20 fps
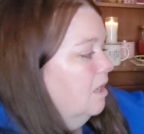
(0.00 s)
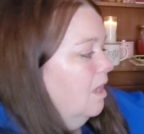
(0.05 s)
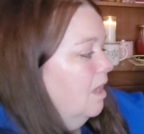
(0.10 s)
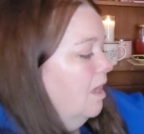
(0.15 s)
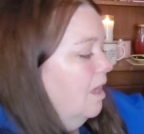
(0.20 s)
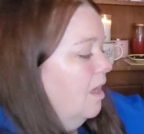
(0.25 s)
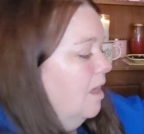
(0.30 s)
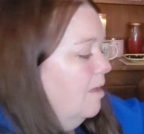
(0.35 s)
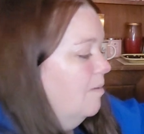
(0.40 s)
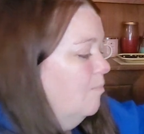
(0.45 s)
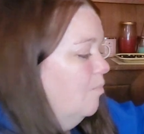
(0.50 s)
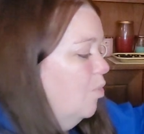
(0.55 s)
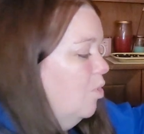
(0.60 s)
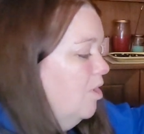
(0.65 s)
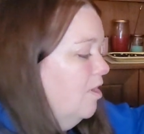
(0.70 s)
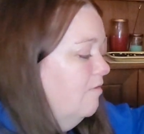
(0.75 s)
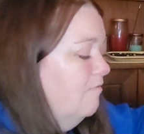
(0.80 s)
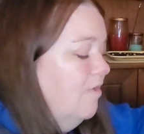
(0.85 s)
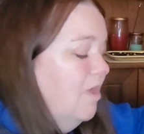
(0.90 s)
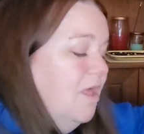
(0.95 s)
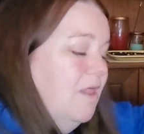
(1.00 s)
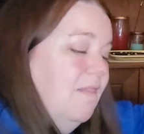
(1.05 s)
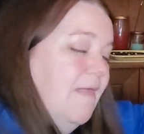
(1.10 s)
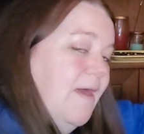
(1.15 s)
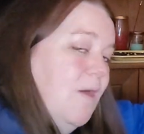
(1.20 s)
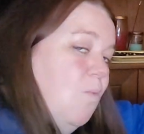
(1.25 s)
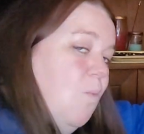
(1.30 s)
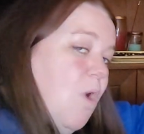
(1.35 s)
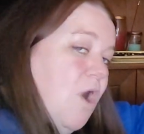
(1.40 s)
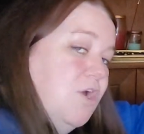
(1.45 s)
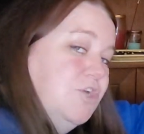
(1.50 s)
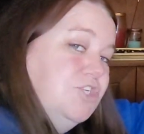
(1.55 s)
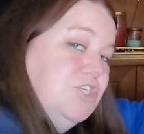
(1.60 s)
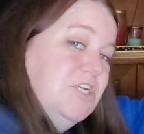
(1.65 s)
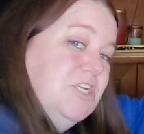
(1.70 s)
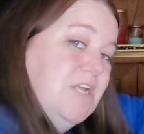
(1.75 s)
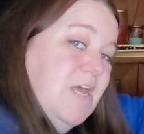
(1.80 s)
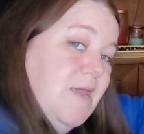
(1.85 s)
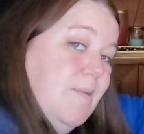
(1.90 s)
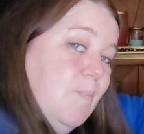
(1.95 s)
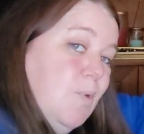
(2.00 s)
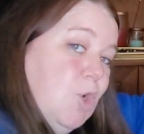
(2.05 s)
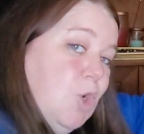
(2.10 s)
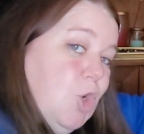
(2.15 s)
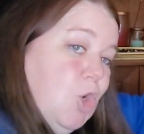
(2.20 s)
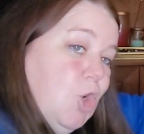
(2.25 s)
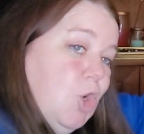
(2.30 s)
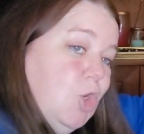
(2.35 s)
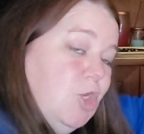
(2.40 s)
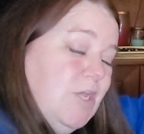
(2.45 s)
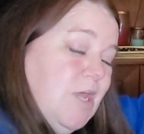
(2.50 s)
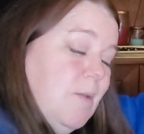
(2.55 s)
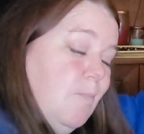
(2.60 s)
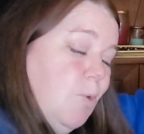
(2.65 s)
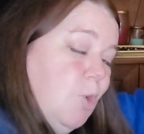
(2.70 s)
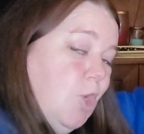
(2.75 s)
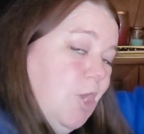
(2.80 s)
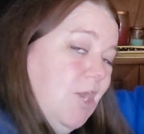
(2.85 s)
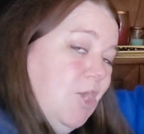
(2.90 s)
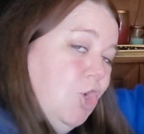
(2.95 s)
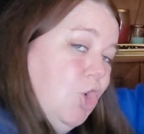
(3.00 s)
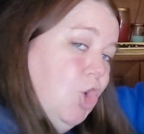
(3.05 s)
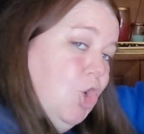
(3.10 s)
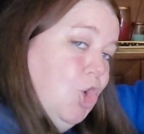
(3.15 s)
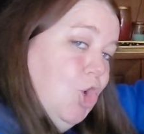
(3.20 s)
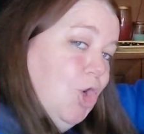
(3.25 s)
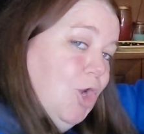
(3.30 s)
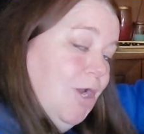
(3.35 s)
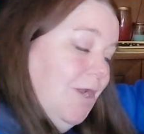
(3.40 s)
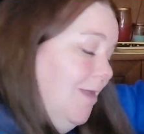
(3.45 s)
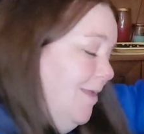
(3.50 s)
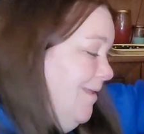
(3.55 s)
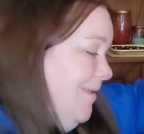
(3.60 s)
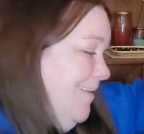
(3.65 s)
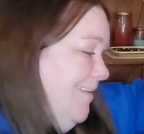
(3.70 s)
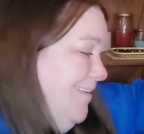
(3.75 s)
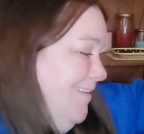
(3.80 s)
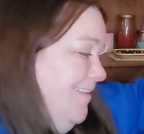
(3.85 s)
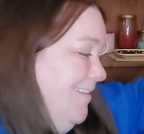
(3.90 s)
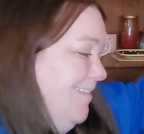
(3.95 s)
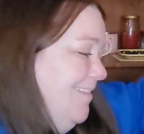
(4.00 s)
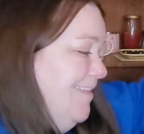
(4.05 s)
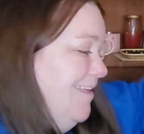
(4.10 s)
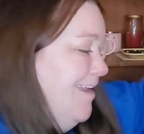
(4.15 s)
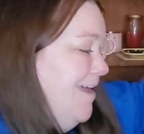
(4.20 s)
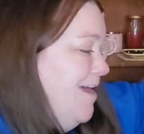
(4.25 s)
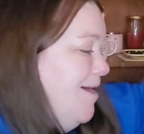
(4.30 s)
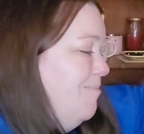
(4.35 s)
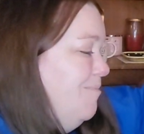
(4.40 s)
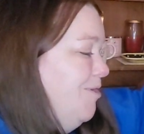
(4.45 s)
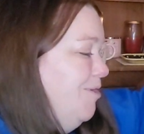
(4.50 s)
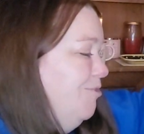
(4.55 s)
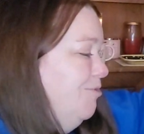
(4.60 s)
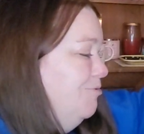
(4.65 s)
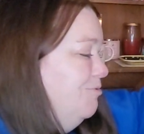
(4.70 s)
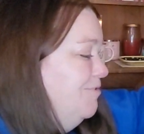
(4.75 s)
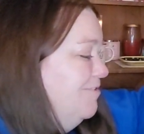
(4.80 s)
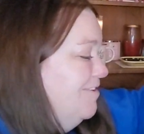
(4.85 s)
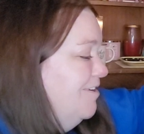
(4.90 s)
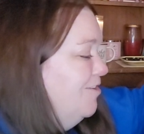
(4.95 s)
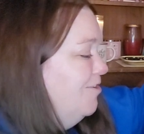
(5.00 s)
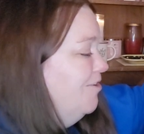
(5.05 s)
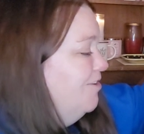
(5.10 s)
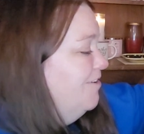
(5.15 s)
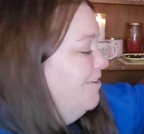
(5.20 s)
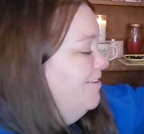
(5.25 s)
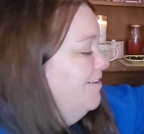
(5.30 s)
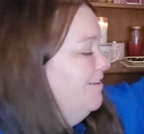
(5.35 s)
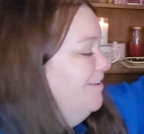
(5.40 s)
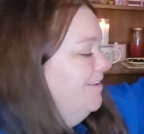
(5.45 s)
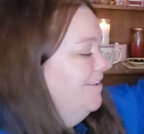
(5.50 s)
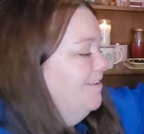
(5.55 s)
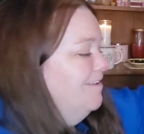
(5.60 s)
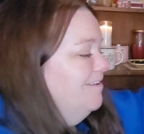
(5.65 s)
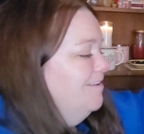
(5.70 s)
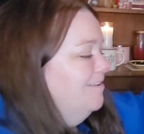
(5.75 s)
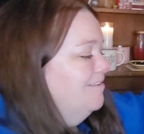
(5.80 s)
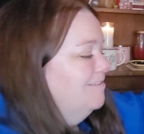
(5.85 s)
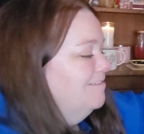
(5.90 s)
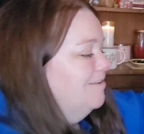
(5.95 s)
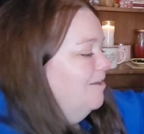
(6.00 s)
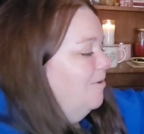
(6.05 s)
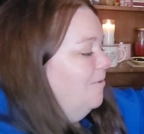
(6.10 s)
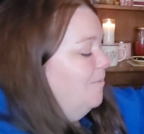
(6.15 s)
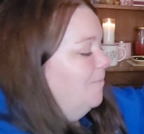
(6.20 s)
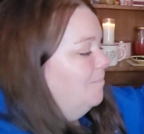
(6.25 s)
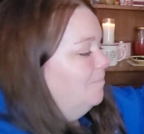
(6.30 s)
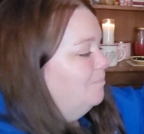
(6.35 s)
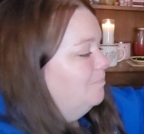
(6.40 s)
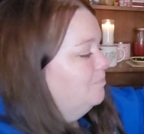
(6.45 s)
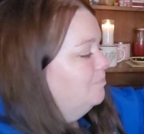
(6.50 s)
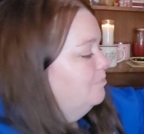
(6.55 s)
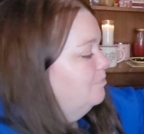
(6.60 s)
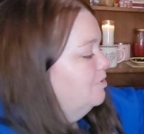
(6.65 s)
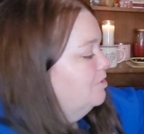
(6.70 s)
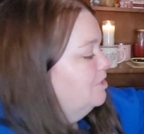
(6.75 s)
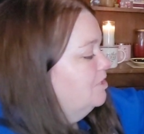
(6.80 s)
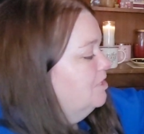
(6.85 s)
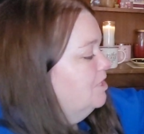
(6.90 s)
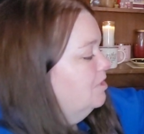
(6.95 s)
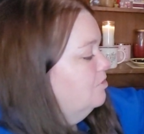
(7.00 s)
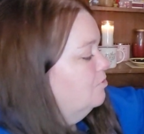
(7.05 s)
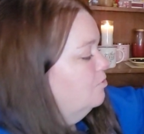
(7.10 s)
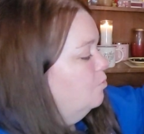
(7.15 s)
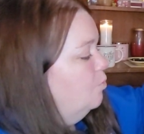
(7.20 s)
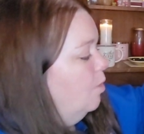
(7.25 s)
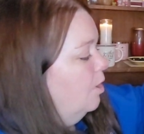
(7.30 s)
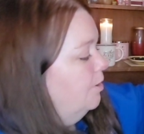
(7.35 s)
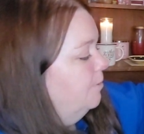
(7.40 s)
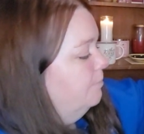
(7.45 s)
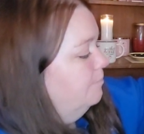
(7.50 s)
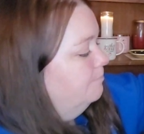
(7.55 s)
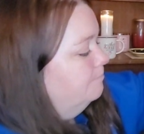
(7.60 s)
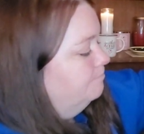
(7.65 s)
I'm more of a like washi taper inner than I am a glue sticker. So, but did get through one.